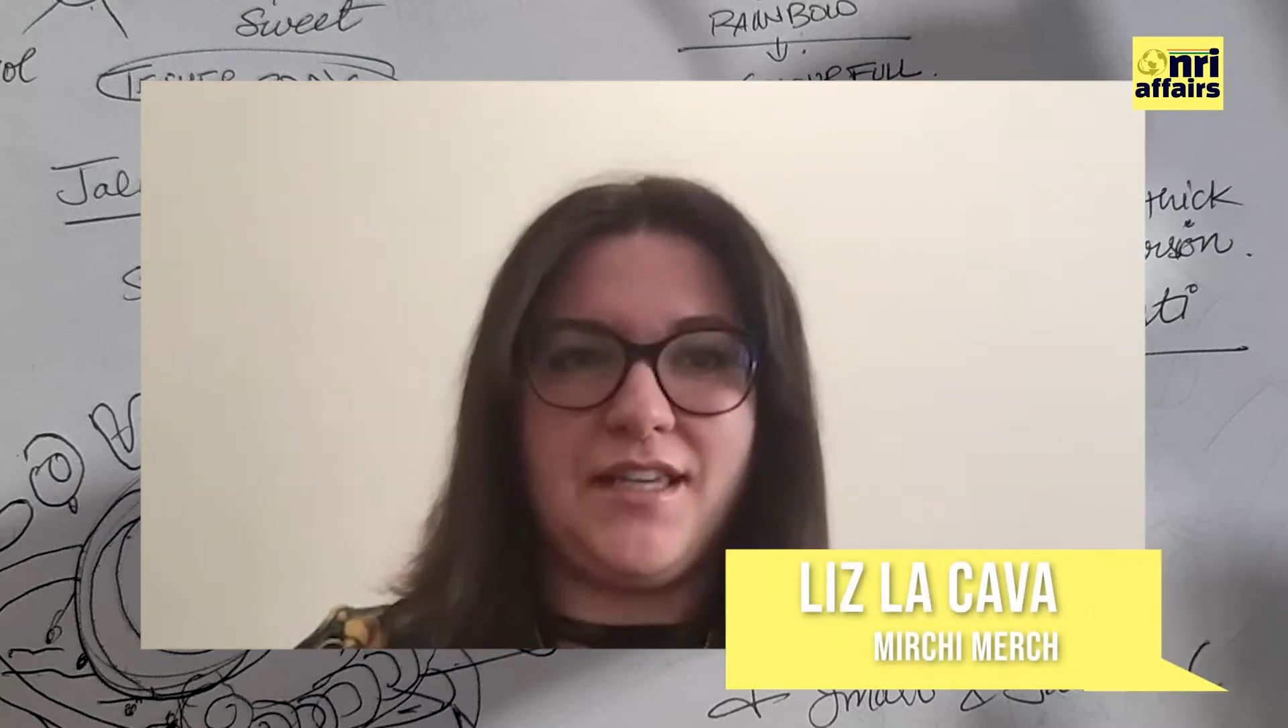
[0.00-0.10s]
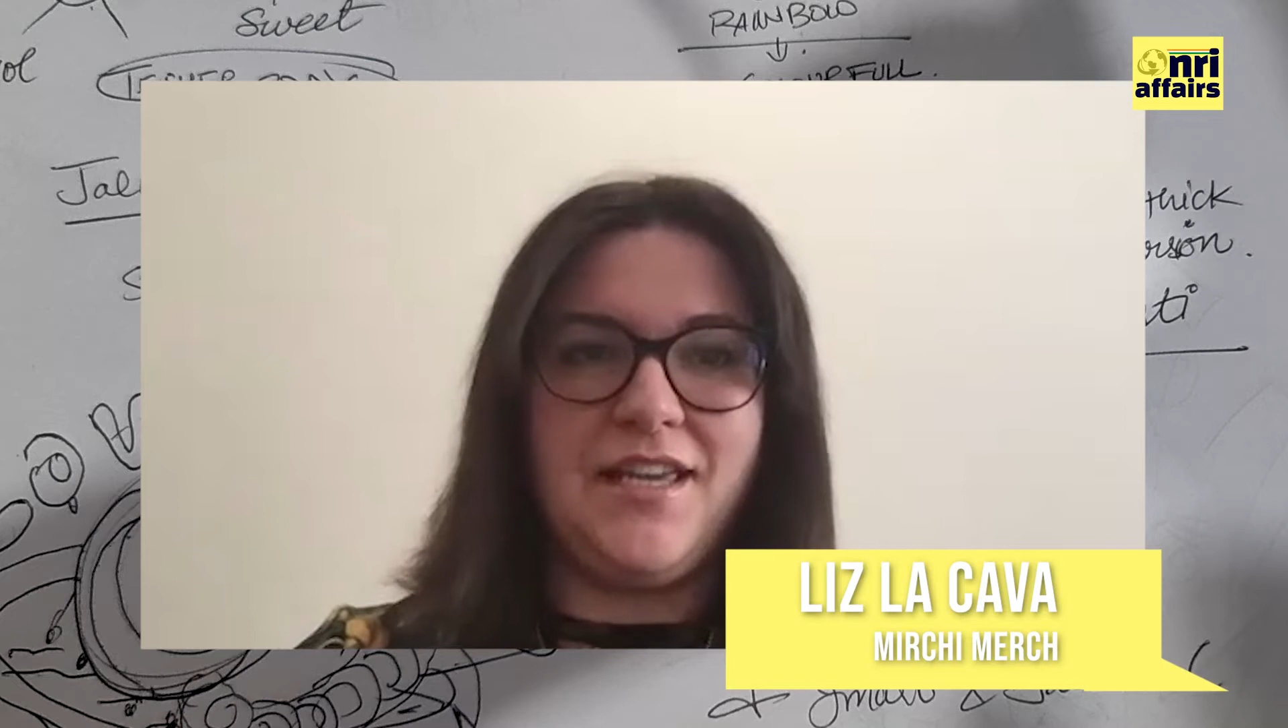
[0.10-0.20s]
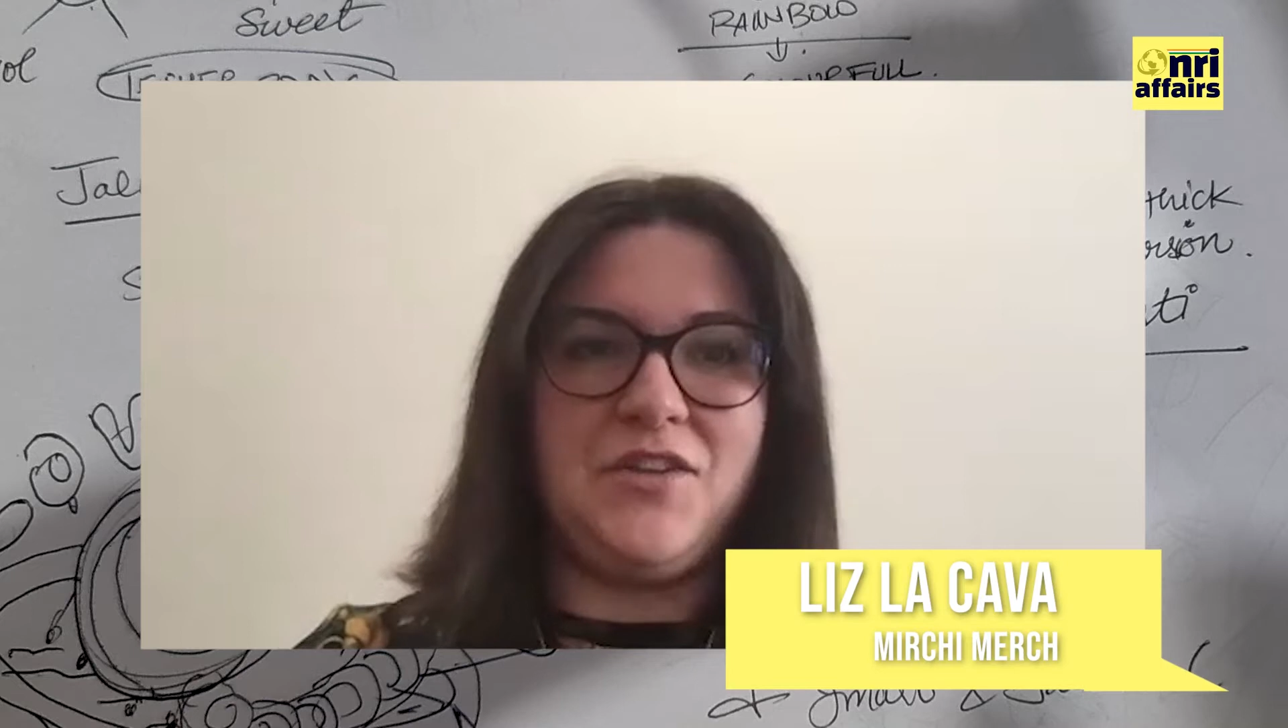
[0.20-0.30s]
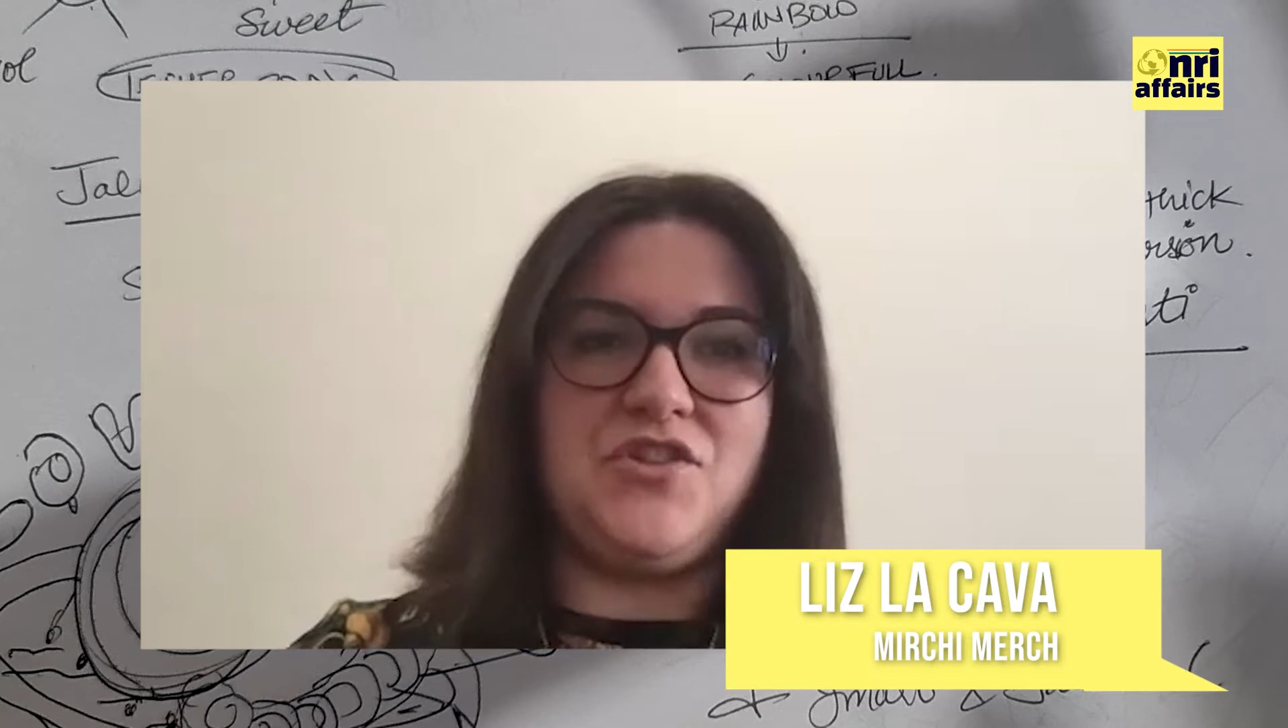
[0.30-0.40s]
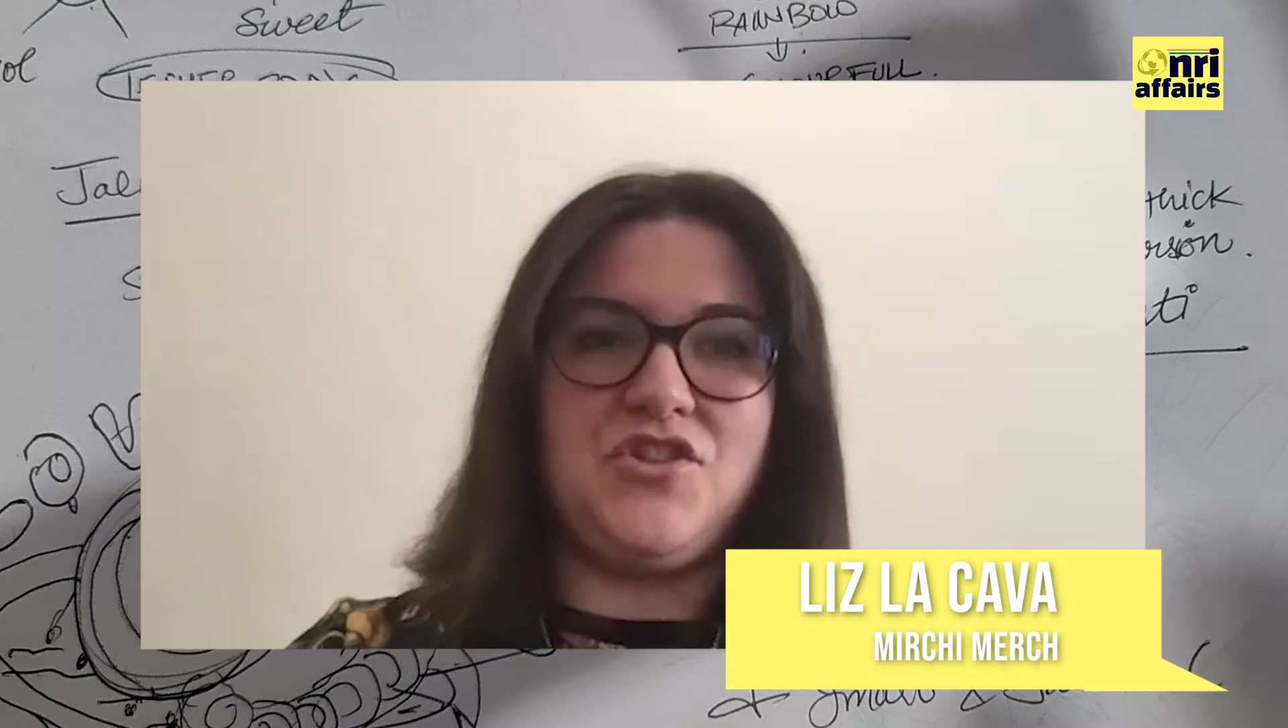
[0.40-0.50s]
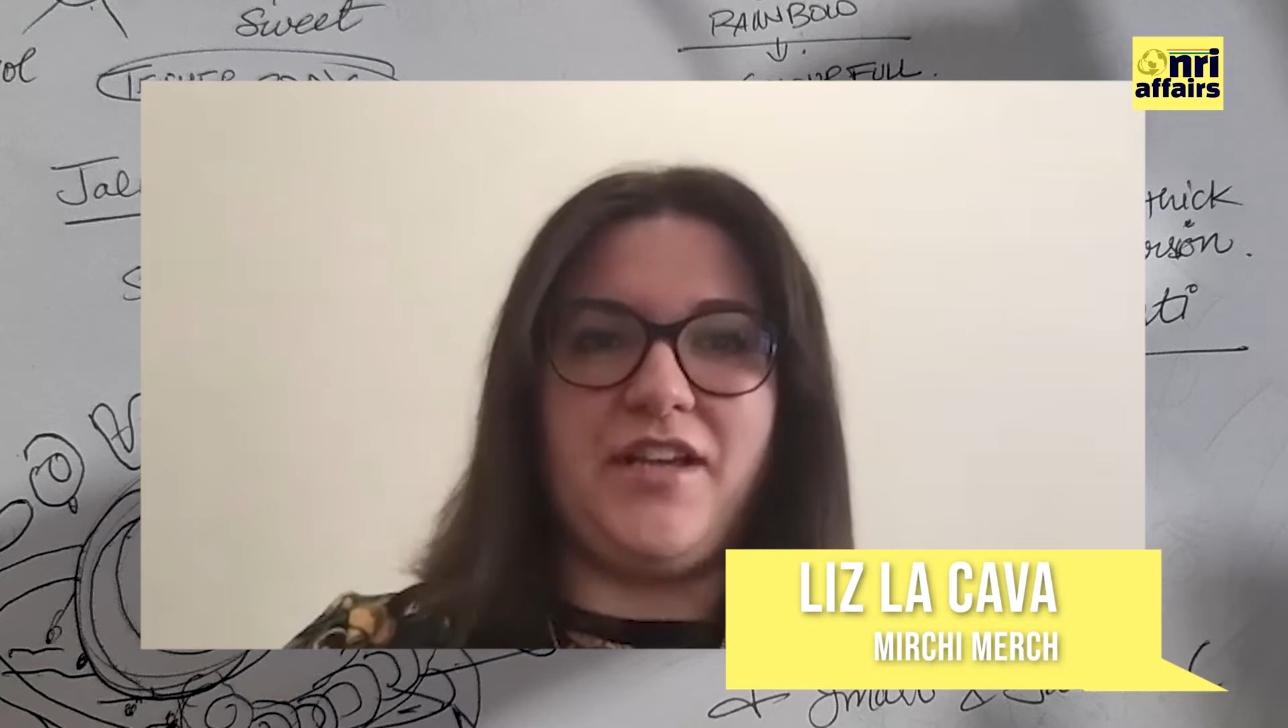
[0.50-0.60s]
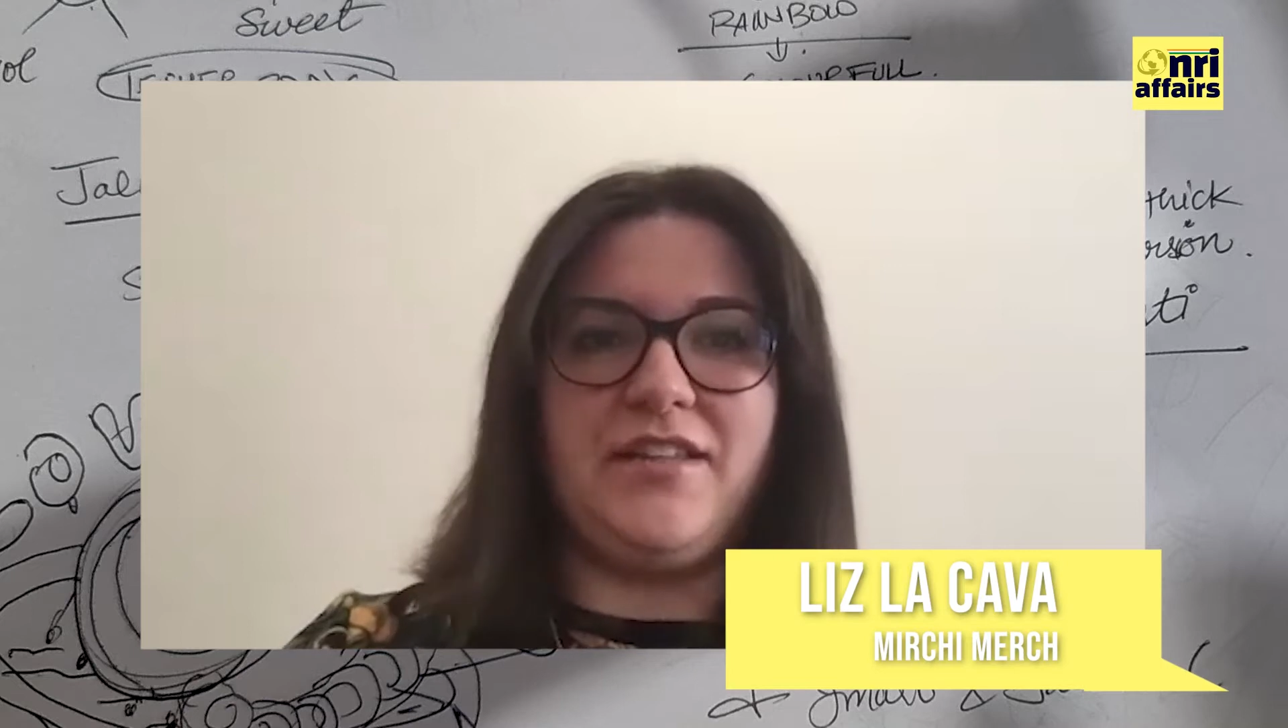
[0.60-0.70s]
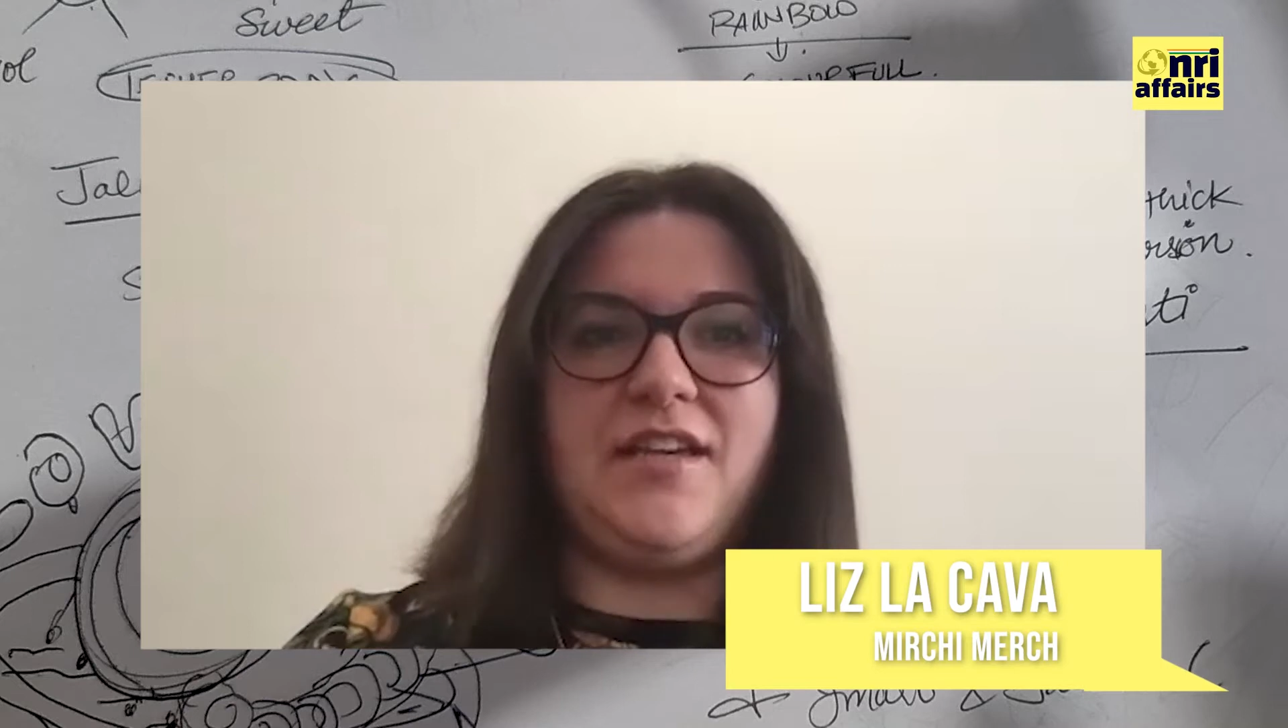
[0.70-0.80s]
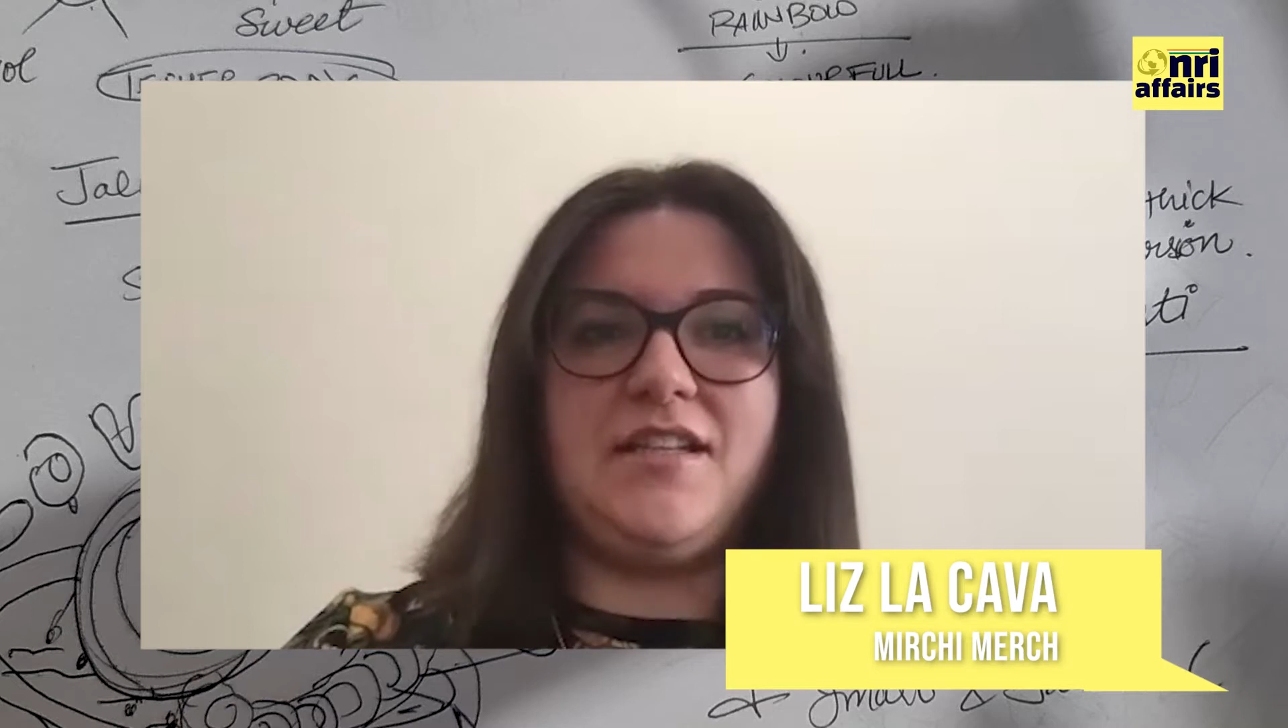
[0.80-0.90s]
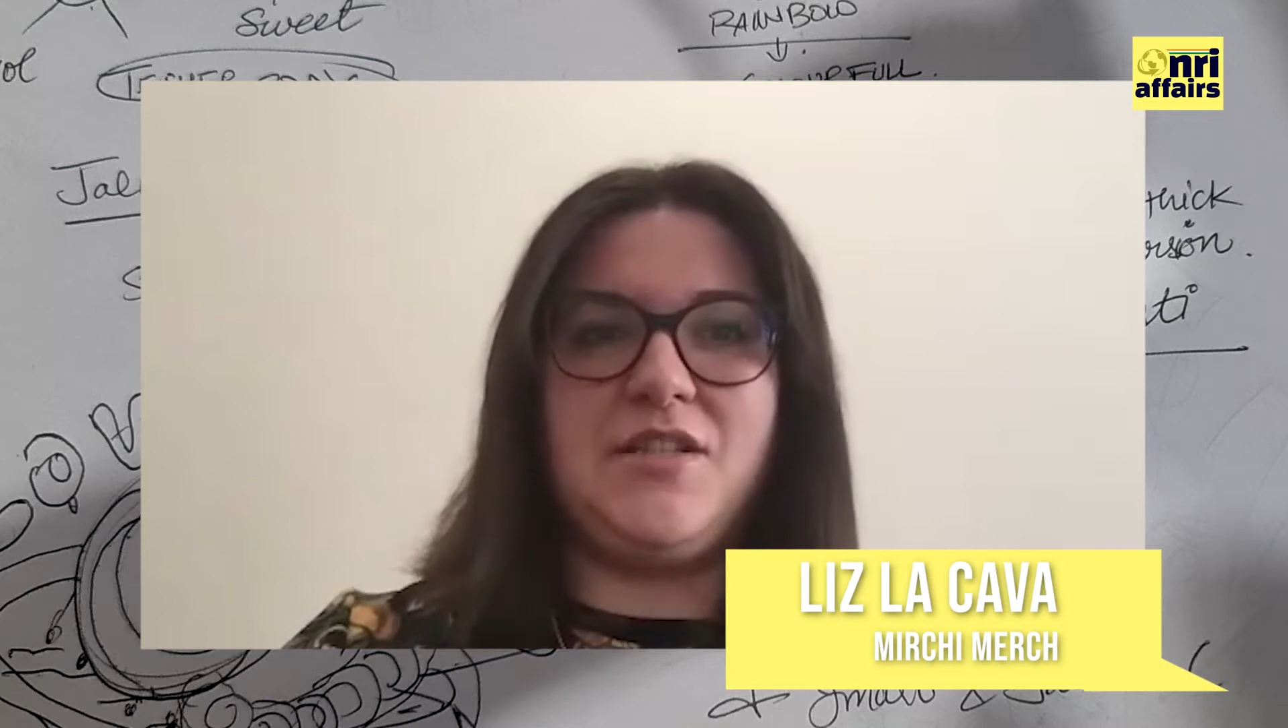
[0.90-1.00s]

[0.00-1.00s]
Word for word: in Australia,